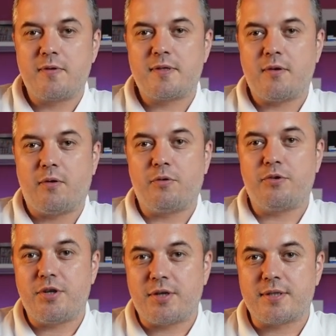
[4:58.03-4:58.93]
So
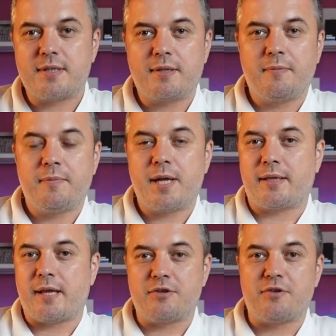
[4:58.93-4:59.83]
just pay
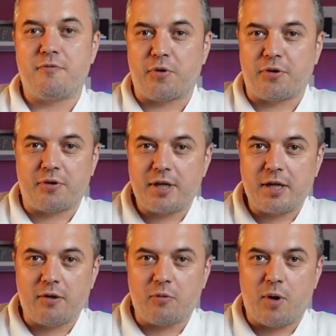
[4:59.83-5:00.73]
attention for the
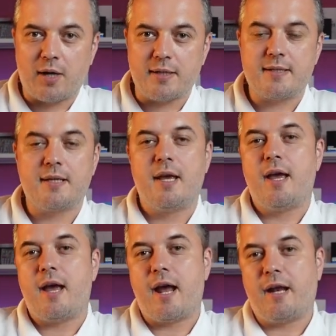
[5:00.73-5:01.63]
critical ones,
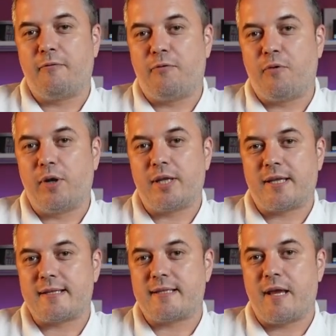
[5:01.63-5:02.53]
and fully
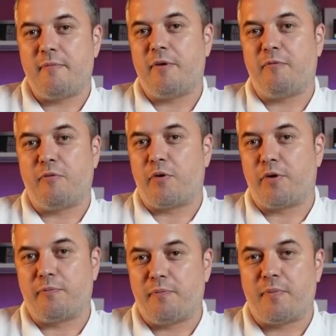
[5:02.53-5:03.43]
test them before
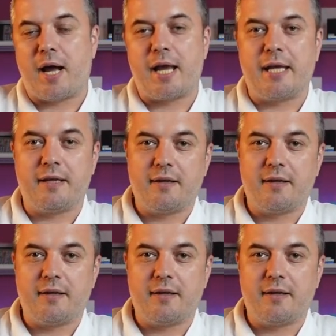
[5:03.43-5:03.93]
buying